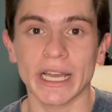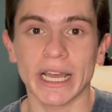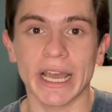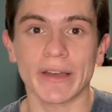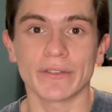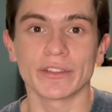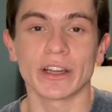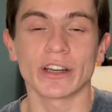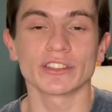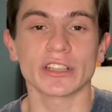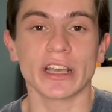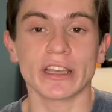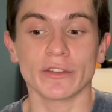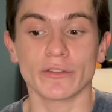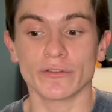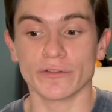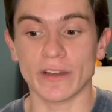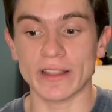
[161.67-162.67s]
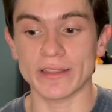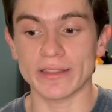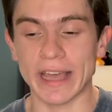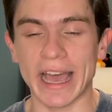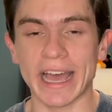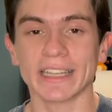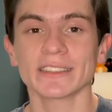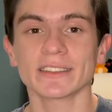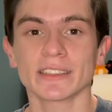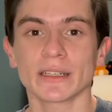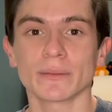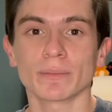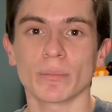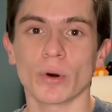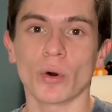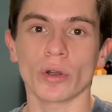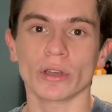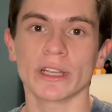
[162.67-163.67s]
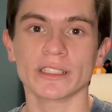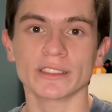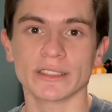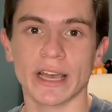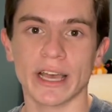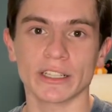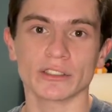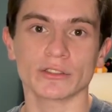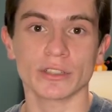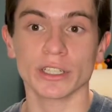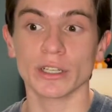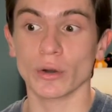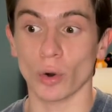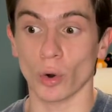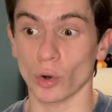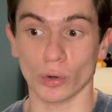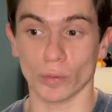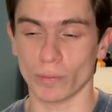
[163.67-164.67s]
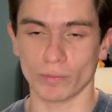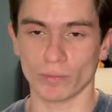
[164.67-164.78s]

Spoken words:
if there's a fantastic Pokédex entry or